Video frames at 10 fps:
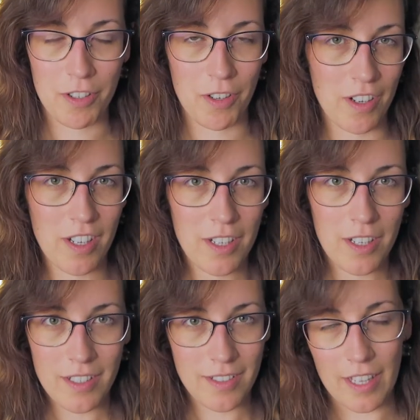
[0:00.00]
So
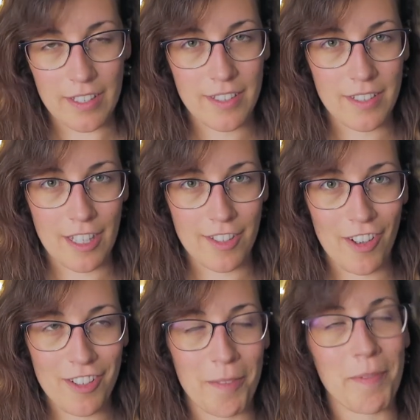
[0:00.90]
that's that's
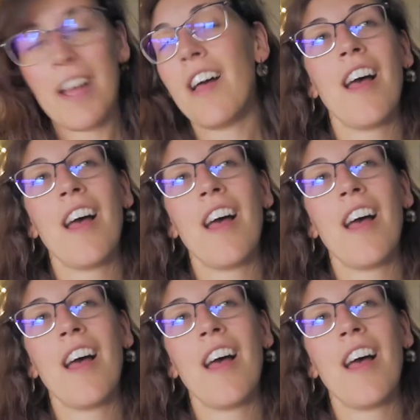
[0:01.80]
awesome.